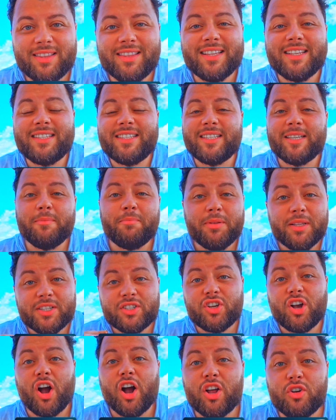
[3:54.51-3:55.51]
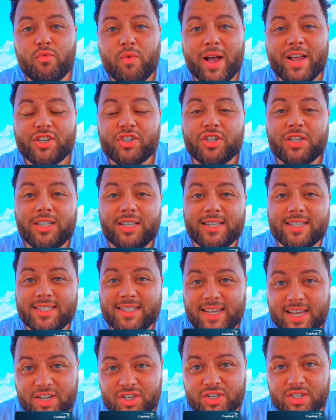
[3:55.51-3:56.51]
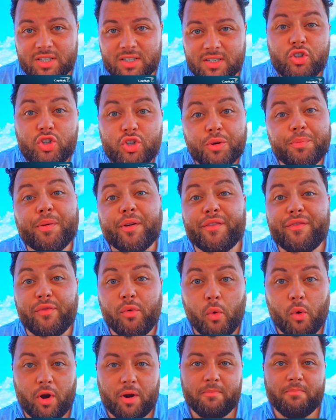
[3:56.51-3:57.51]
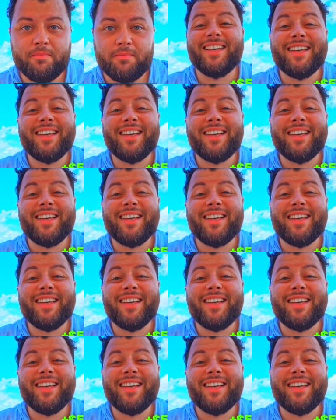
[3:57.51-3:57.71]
the simplest card rationalization to perform.